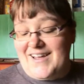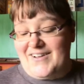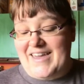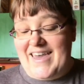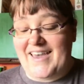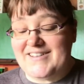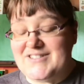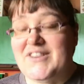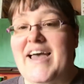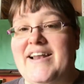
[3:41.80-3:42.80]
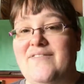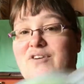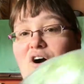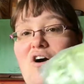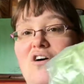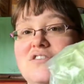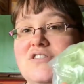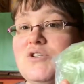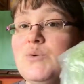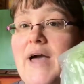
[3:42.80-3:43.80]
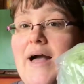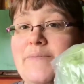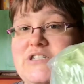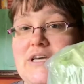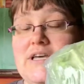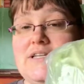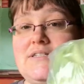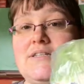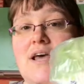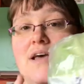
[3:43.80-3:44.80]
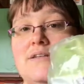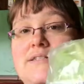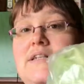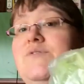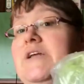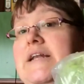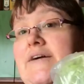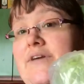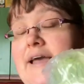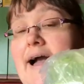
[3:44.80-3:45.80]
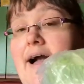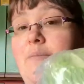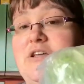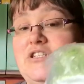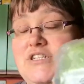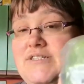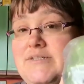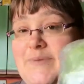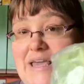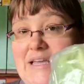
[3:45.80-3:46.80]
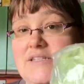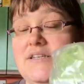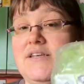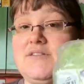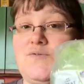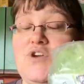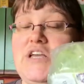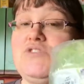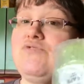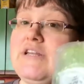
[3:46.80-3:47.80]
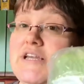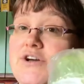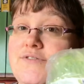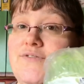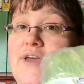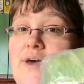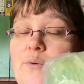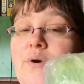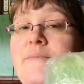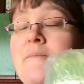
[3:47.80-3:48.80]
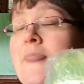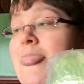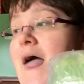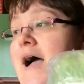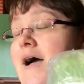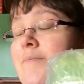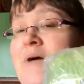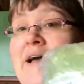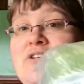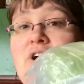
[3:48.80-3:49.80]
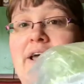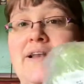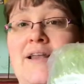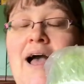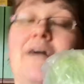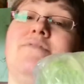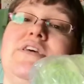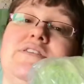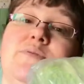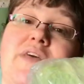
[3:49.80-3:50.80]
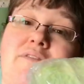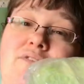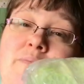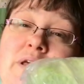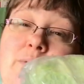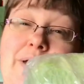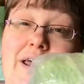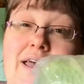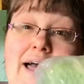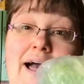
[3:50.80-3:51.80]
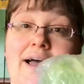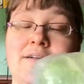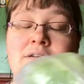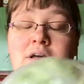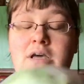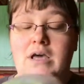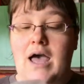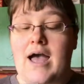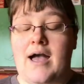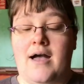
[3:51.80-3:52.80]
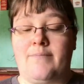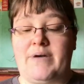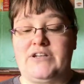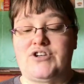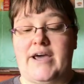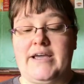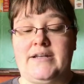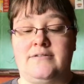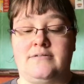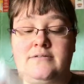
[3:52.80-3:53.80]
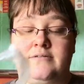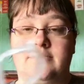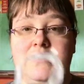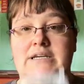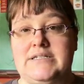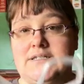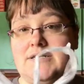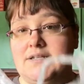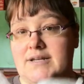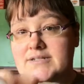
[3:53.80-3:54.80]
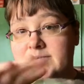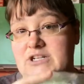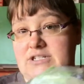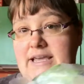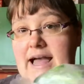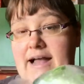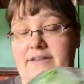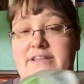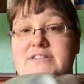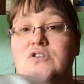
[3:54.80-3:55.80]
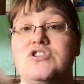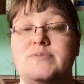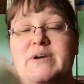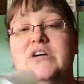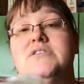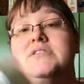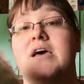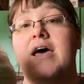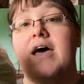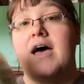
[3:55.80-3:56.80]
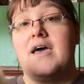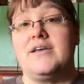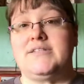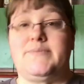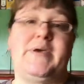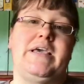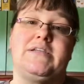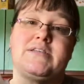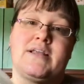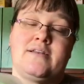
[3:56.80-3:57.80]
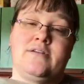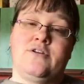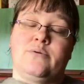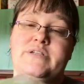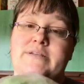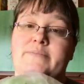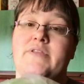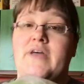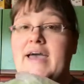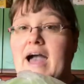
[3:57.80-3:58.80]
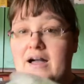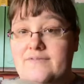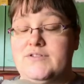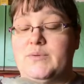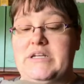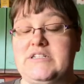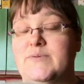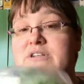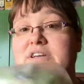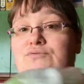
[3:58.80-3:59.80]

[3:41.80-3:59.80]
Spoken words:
Okay, so then I've got 2 cabbages. Still really loving cabbage. It's speed, it's free, it's really good for you. I try and have this with every meal where I can. I try and eat as much as I can of this, not just because it's speed and you know it's something that I have to eat, just because I